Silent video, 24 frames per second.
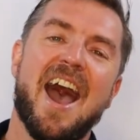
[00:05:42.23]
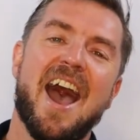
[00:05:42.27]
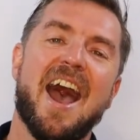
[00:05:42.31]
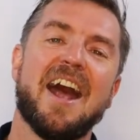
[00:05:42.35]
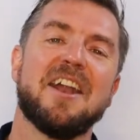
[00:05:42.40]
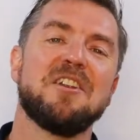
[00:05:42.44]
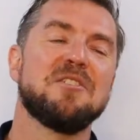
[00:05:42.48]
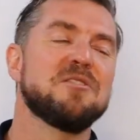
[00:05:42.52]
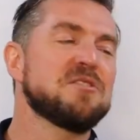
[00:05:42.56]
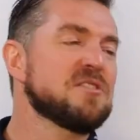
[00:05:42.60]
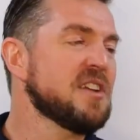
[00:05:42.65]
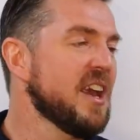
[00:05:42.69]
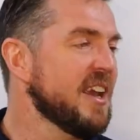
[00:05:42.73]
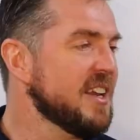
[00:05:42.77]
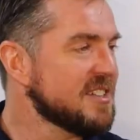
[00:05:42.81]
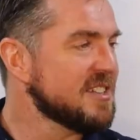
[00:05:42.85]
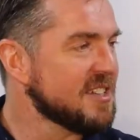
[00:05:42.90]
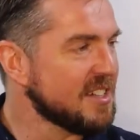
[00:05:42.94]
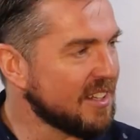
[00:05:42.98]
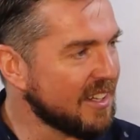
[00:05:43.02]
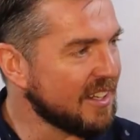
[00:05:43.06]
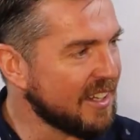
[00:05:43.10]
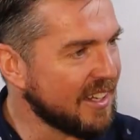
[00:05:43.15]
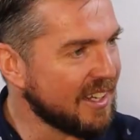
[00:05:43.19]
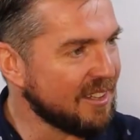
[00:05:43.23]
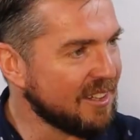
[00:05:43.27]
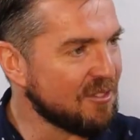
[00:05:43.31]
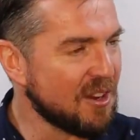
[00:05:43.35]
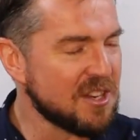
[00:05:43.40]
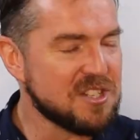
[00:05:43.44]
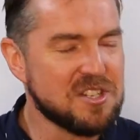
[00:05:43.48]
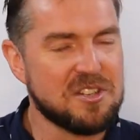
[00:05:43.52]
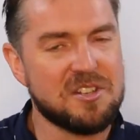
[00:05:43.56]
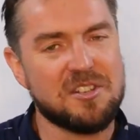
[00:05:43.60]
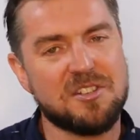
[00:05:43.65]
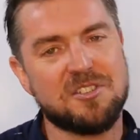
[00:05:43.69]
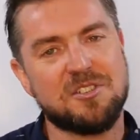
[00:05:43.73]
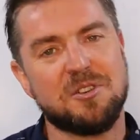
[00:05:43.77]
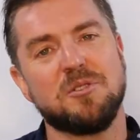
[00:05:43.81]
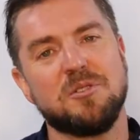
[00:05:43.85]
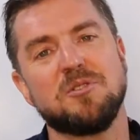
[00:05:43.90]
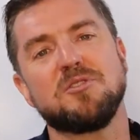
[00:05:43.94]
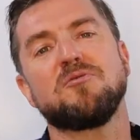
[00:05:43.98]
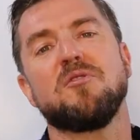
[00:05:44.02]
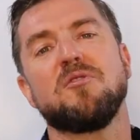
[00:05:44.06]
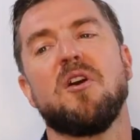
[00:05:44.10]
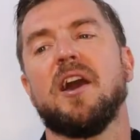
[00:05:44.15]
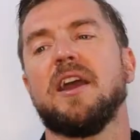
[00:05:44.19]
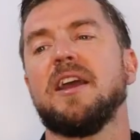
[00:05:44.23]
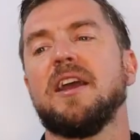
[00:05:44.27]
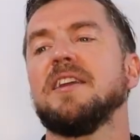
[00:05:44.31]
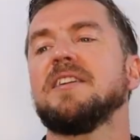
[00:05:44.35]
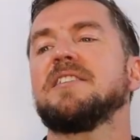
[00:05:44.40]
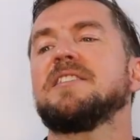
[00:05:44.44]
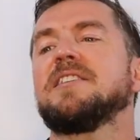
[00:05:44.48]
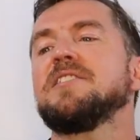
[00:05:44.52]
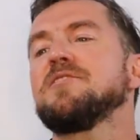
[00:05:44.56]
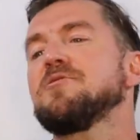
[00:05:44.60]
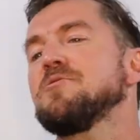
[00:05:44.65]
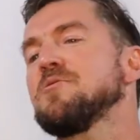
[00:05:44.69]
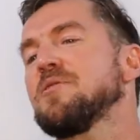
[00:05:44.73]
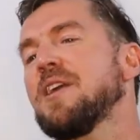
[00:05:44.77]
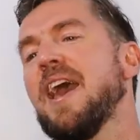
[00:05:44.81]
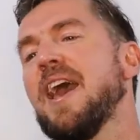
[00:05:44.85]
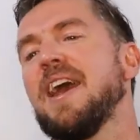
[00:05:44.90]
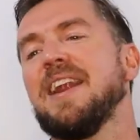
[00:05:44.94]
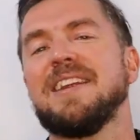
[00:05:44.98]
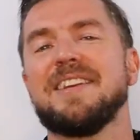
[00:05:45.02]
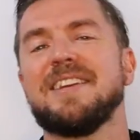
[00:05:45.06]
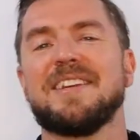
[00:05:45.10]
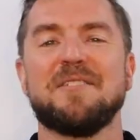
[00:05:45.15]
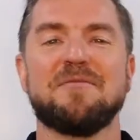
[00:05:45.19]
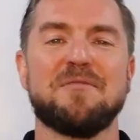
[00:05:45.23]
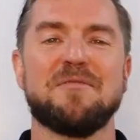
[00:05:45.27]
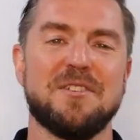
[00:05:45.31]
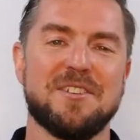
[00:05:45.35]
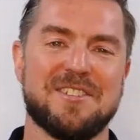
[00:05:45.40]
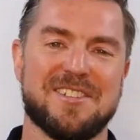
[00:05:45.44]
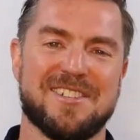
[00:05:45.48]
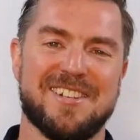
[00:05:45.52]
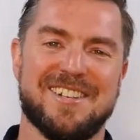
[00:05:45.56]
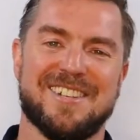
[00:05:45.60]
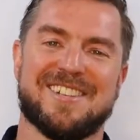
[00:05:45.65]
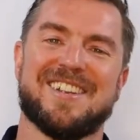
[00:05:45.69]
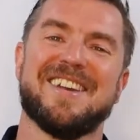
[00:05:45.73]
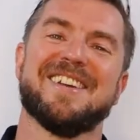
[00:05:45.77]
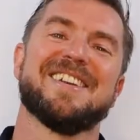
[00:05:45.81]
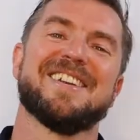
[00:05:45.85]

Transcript: and you say to the rest of the students, right, did you get any differences?